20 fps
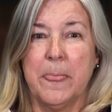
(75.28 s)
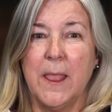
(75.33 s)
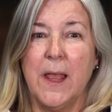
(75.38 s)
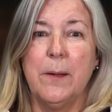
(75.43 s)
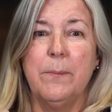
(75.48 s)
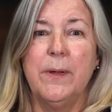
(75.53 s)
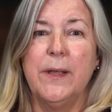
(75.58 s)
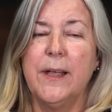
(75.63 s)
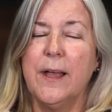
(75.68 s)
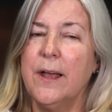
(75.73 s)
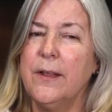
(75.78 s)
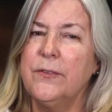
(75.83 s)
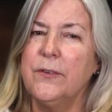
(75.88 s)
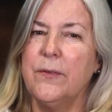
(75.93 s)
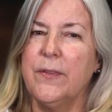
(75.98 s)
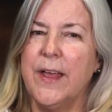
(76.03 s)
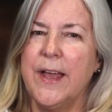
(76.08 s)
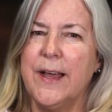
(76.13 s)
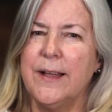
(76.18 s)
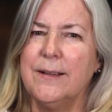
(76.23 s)
And because
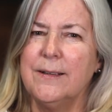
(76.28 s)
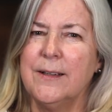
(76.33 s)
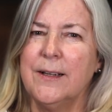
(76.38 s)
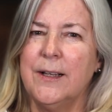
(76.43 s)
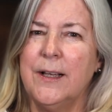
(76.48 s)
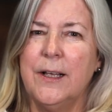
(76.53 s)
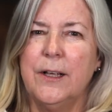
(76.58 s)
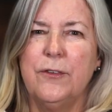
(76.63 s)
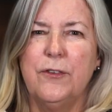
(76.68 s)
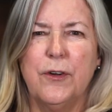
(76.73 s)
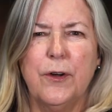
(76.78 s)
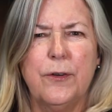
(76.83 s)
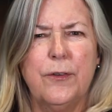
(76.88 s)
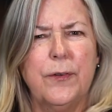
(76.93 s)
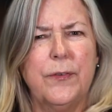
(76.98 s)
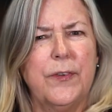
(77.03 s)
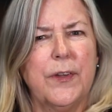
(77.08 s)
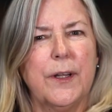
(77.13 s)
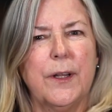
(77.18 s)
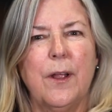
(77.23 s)
of that,
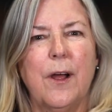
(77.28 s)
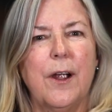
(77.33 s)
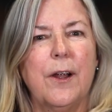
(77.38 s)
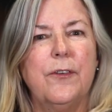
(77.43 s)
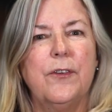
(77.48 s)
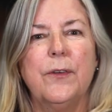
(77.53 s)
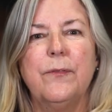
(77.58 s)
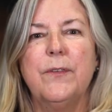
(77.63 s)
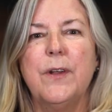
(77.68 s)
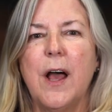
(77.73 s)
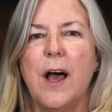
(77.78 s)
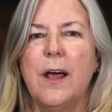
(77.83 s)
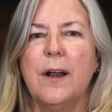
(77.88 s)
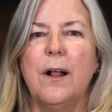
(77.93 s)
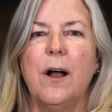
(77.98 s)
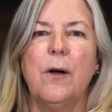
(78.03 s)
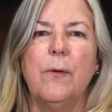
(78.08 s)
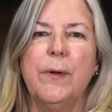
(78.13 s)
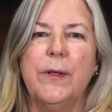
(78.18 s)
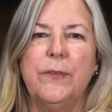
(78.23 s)
churches at large have not
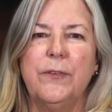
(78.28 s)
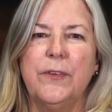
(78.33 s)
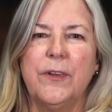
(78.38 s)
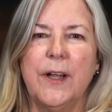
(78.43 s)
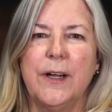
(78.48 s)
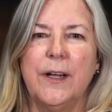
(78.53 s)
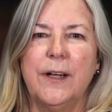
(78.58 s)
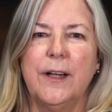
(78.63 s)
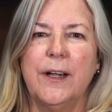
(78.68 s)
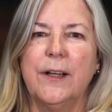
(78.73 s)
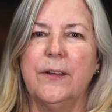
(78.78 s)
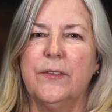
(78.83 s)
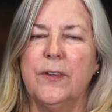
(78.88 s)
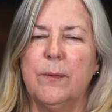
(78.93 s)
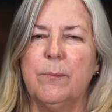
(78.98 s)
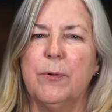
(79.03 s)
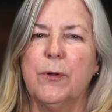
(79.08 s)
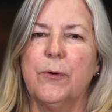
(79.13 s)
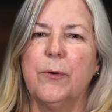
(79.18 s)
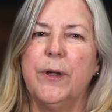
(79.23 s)
always done an
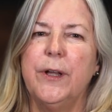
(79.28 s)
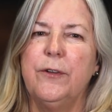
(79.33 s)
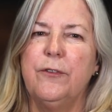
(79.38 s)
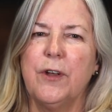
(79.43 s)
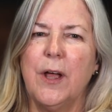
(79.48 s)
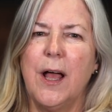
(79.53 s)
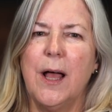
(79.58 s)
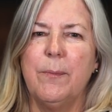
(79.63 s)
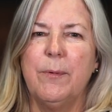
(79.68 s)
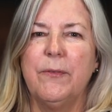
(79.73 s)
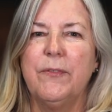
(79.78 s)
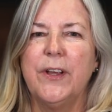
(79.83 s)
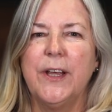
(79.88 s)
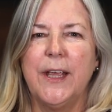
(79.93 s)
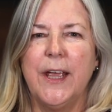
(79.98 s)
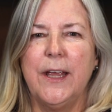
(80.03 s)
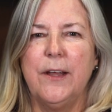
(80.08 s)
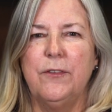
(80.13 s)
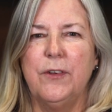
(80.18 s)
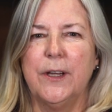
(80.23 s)
exemplary job of
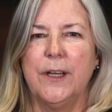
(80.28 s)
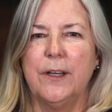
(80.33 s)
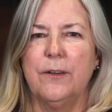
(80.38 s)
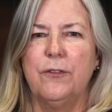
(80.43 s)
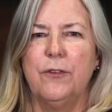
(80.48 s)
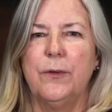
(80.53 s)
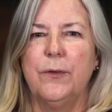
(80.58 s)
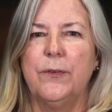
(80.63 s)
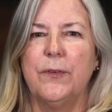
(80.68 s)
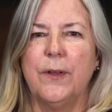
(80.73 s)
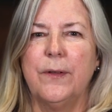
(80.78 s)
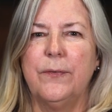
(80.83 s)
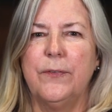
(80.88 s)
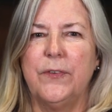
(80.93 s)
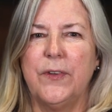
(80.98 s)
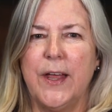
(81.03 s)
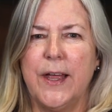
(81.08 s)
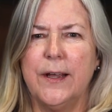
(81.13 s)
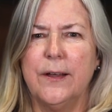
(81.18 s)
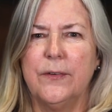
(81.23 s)
engaging issues of
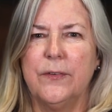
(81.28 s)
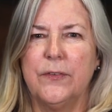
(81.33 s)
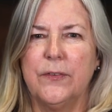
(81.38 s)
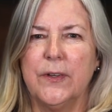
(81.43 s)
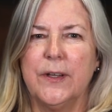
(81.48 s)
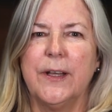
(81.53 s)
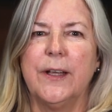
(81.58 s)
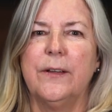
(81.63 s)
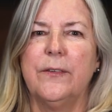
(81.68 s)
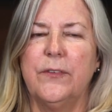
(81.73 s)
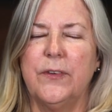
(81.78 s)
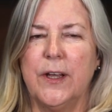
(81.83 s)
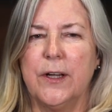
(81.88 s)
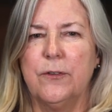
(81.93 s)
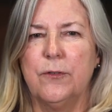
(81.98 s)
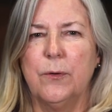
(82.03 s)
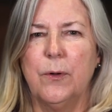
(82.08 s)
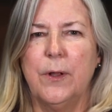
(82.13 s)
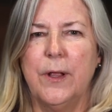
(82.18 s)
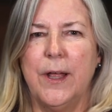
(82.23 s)
sex and
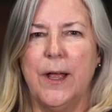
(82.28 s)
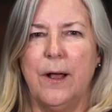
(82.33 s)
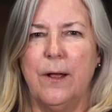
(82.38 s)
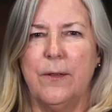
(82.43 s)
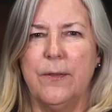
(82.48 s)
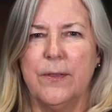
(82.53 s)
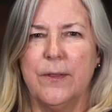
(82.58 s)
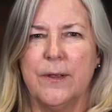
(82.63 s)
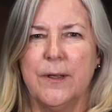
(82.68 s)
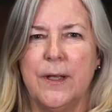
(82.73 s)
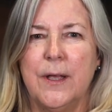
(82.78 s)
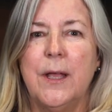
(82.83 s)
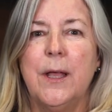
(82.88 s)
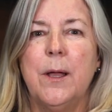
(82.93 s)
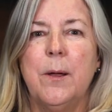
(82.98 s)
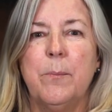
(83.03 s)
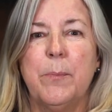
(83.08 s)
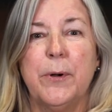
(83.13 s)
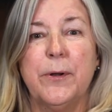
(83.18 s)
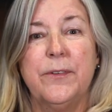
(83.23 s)
sexual health,
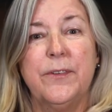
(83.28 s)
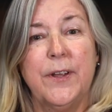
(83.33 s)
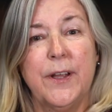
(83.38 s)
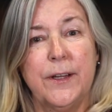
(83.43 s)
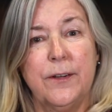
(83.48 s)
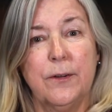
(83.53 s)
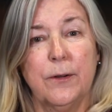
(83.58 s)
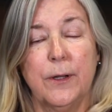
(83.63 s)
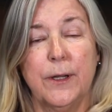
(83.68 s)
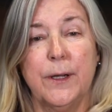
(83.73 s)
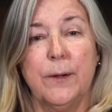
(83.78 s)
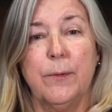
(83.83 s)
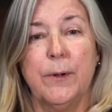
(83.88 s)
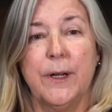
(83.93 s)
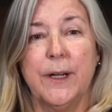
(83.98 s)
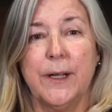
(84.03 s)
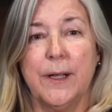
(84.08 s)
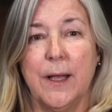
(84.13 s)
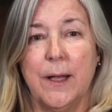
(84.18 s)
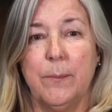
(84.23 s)
particularly when
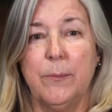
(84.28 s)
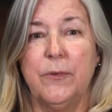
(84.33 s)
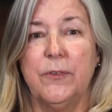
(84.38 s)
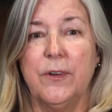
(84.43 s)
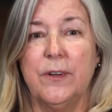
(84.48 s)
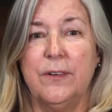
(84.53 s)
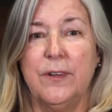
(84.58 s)
it comes to